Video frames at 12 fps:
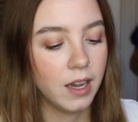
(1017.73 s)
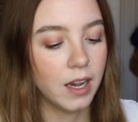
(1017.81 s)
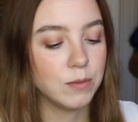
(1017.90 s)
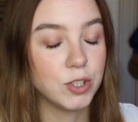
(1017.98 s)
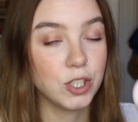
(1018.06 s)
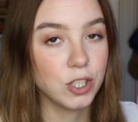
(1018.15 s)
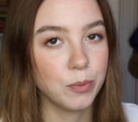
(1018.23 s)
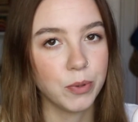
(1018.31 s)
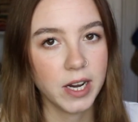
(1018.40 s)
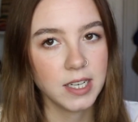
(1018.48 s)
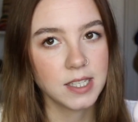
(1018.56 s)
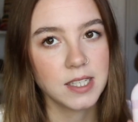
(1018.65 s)
I'm sure the
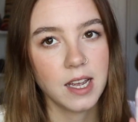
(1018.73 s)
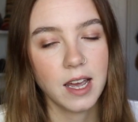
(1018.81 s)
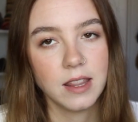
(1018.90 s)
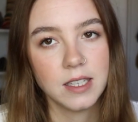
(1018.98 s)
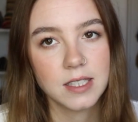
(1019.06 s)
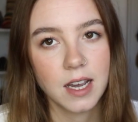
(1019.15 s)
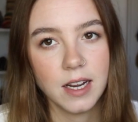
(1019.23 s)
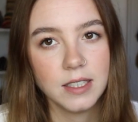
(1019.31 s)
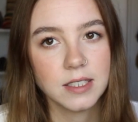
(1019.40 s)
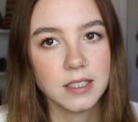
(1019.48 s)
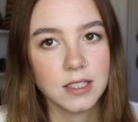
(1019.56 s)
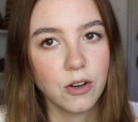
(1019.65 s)
price and the
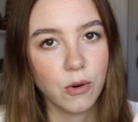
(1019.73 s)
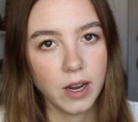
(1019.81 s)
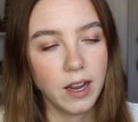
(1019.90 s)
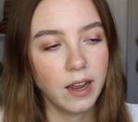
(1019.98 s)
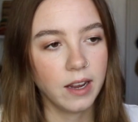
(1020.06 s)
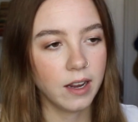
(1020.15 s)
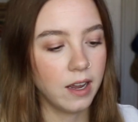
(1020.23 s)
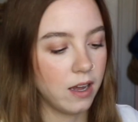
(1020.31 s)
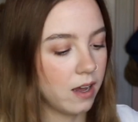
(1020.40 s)
size is annoying.